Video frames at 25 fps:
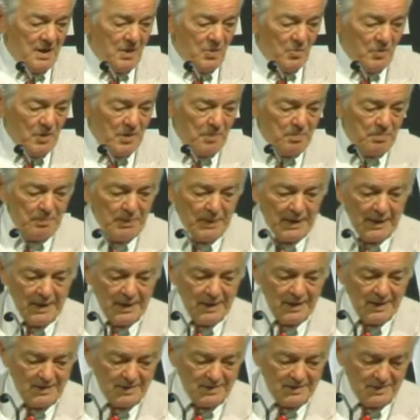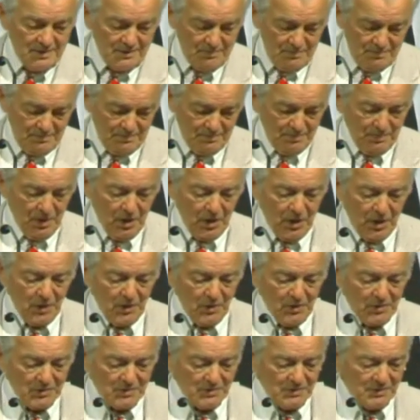We begged and
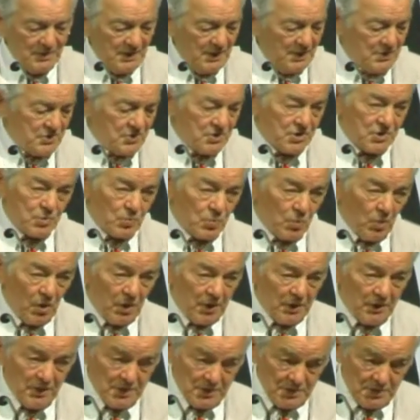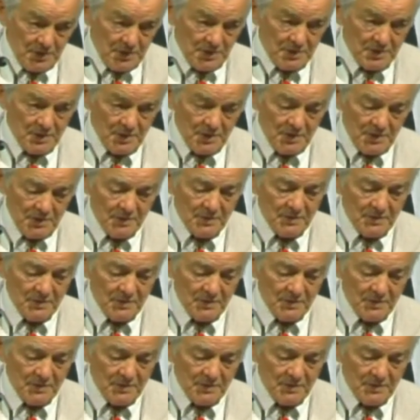borrowed, and that's just water, isn't it?